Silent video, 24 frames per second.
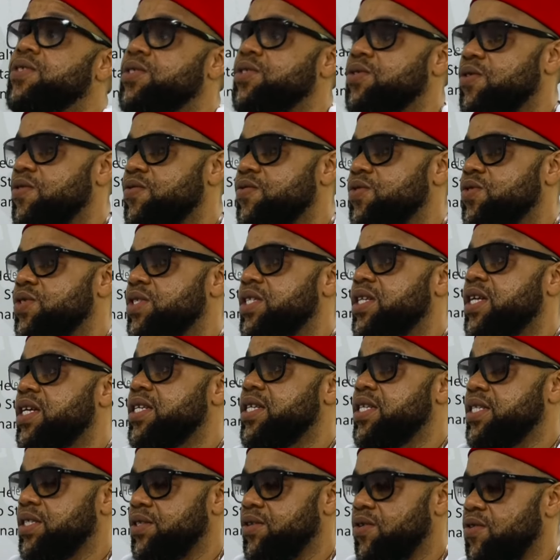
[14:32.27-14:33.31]
resolve to say
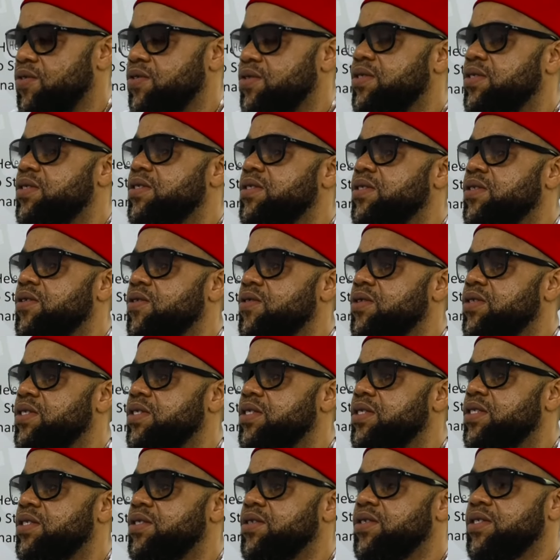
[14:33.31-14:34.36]
that there's God. God
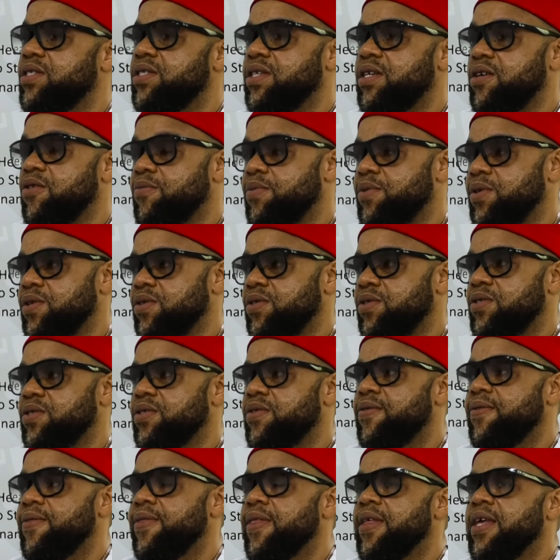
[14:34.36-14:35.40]
is just helping us.
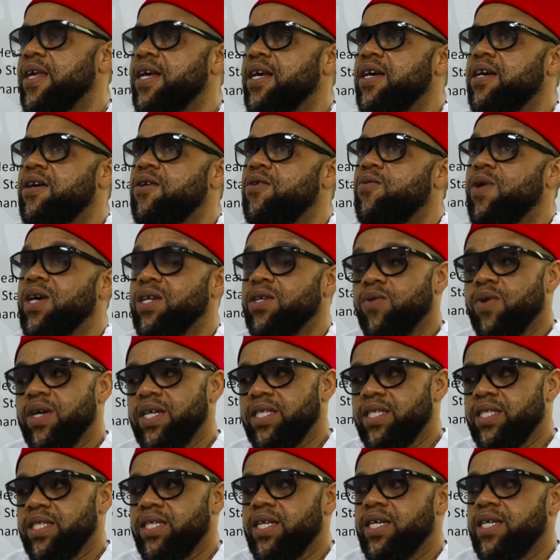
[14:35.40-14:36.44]
Why do
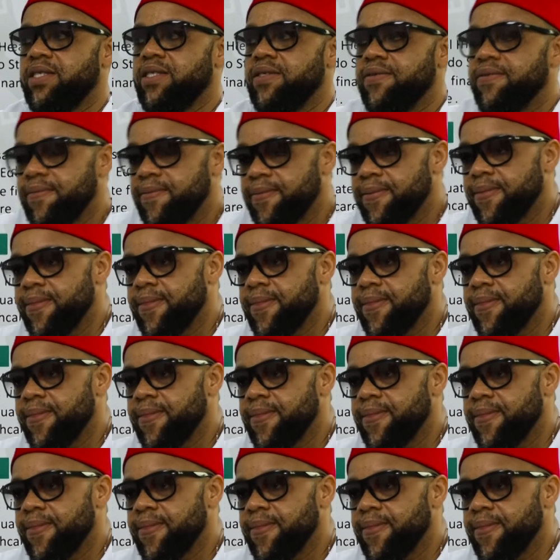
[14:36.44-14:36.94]
I say that?